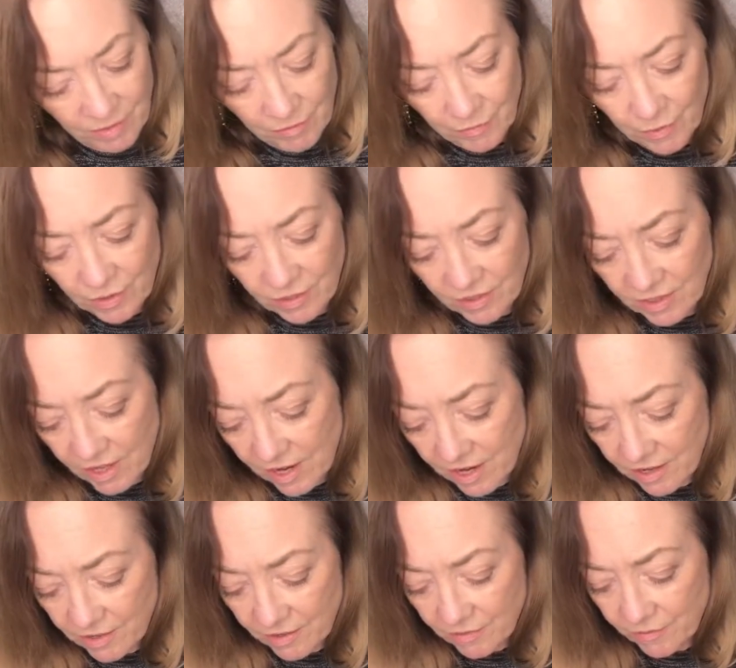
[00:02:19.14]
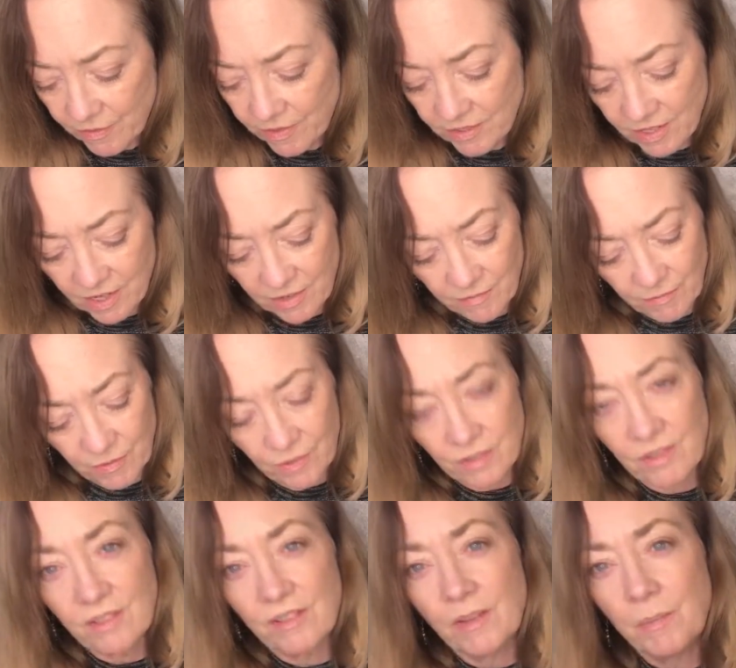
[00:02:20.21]
First line of the second
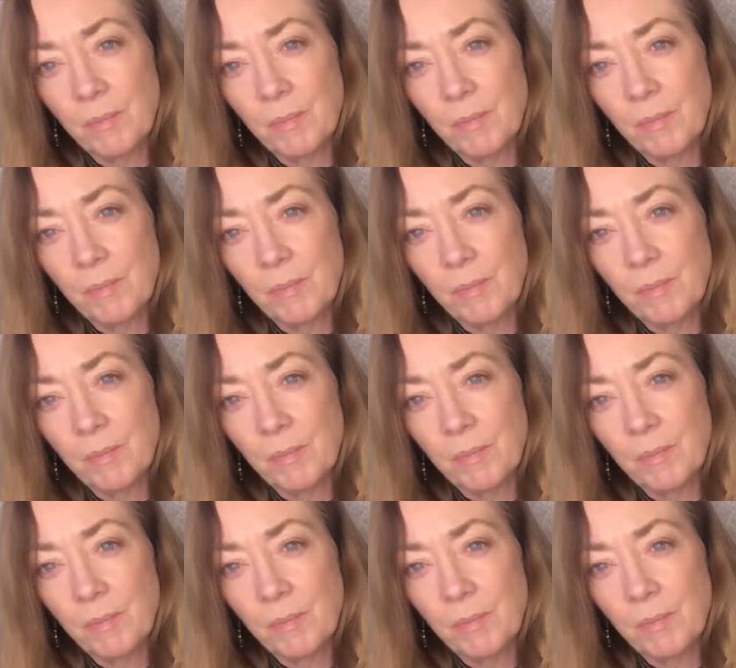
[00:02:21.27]
verse is the